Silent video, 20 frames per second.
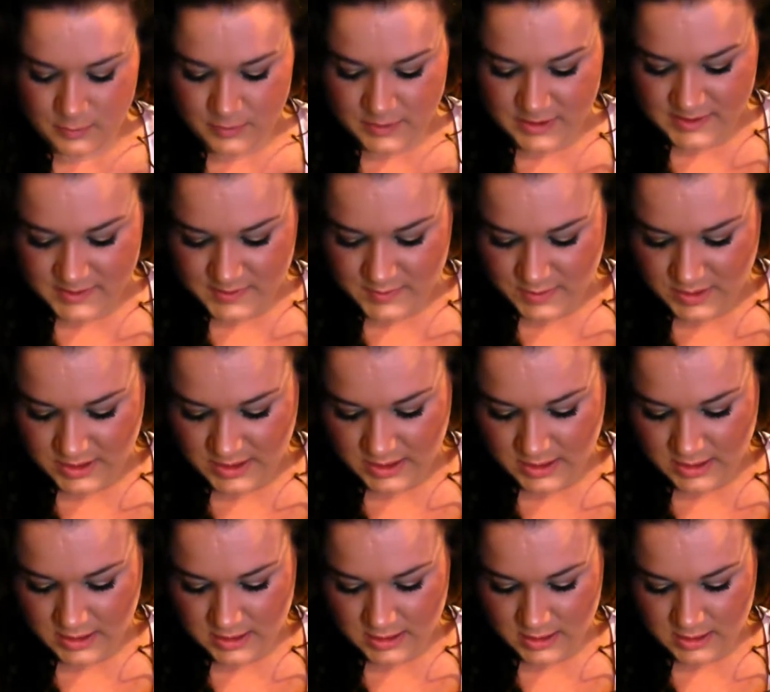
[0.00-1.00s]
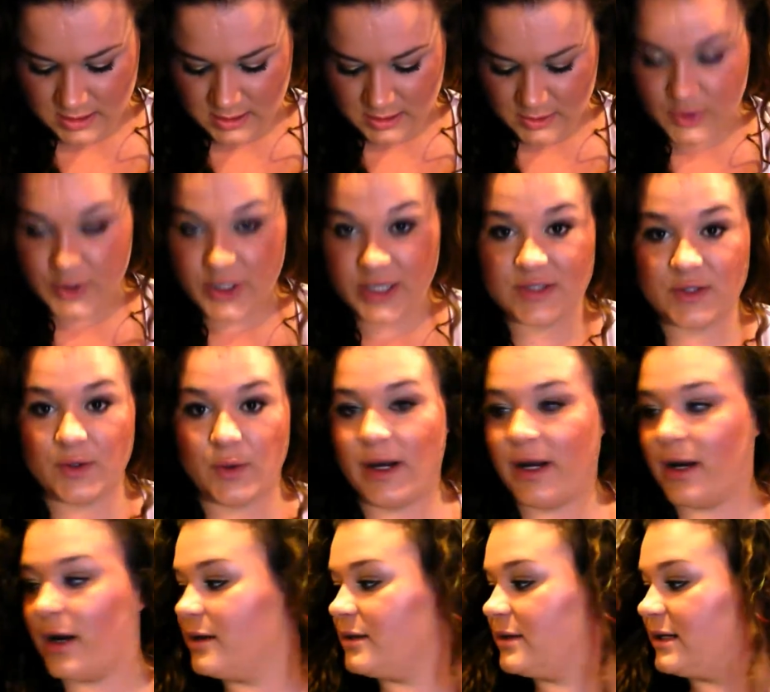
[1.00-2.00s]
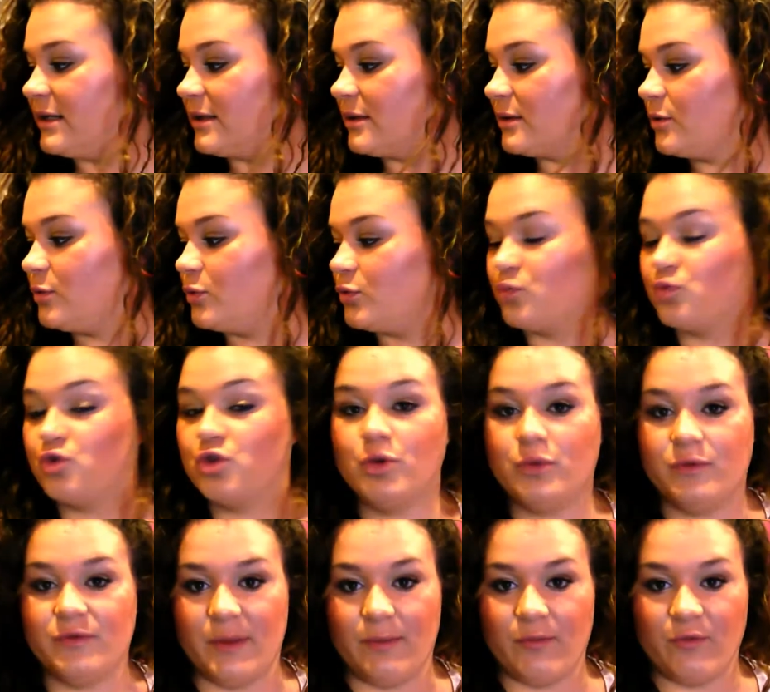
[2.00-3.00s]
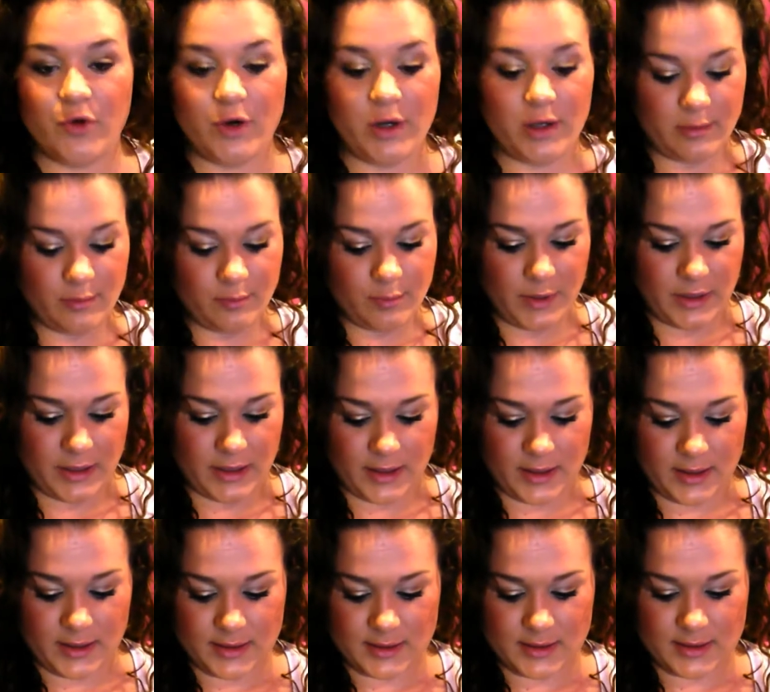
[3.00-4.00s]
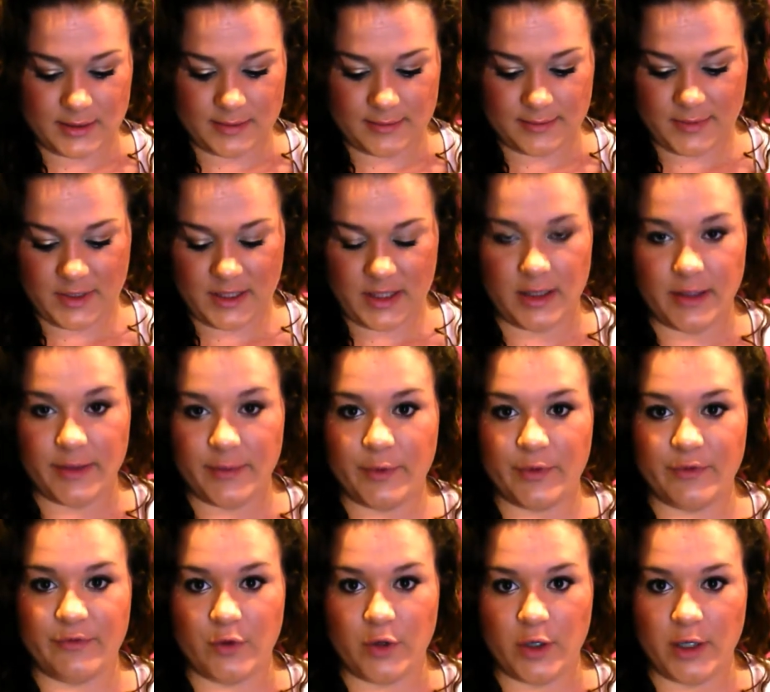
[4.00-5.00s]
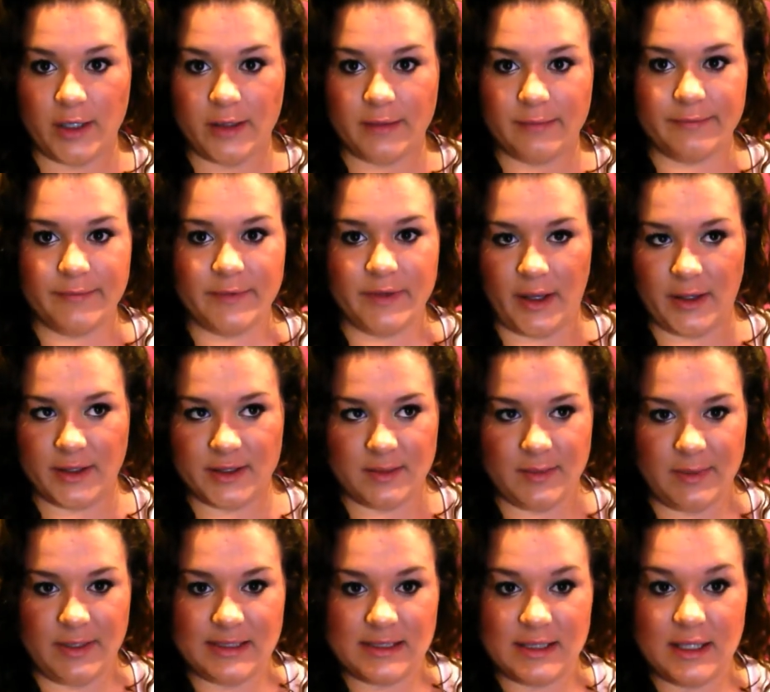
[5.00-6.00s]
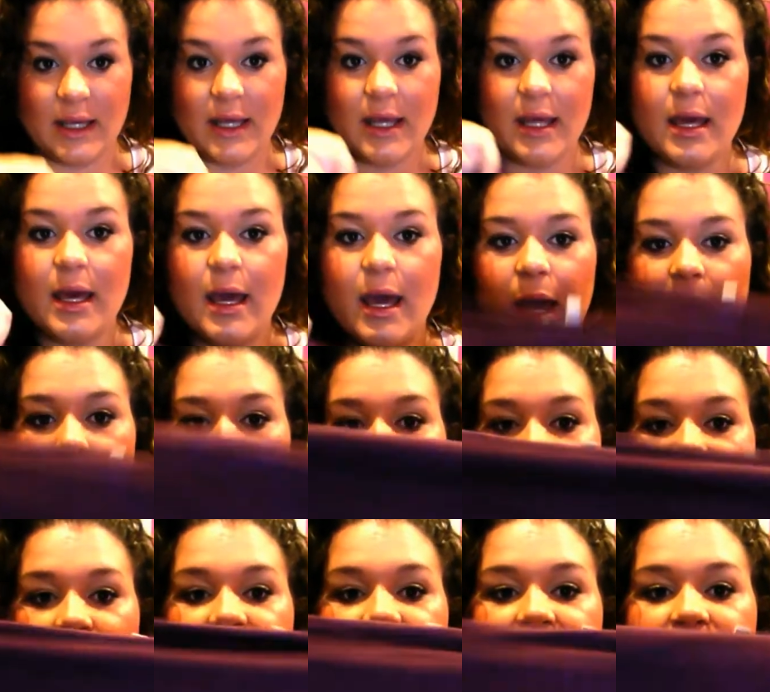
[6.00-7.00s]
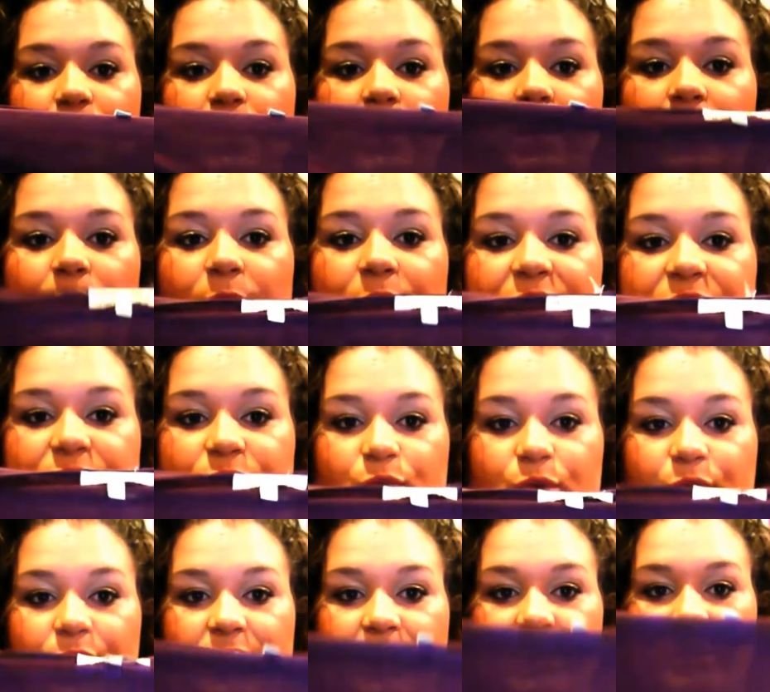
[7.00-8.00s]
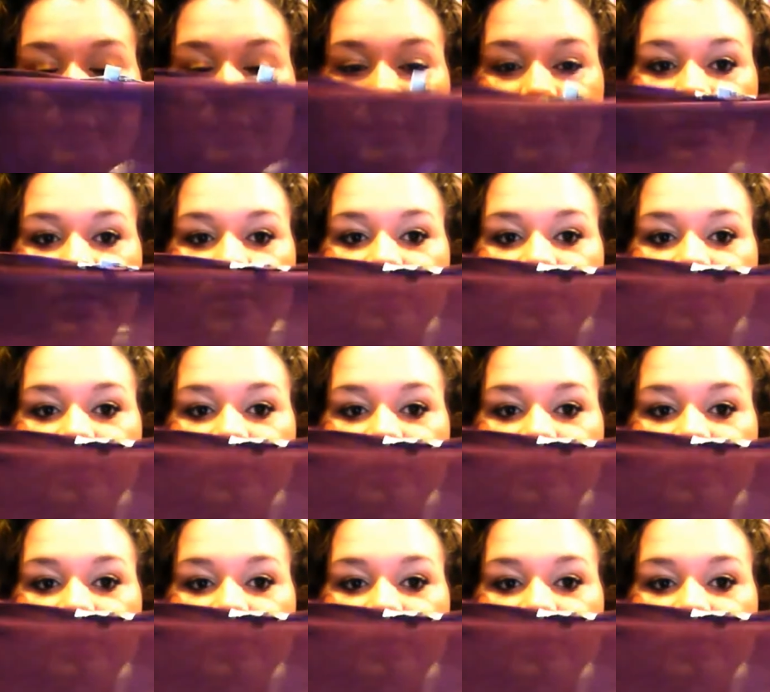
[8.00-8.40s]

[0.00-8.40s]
this one okay, so I got like two of them free because they were free. That's amazing. And then this one, which is really really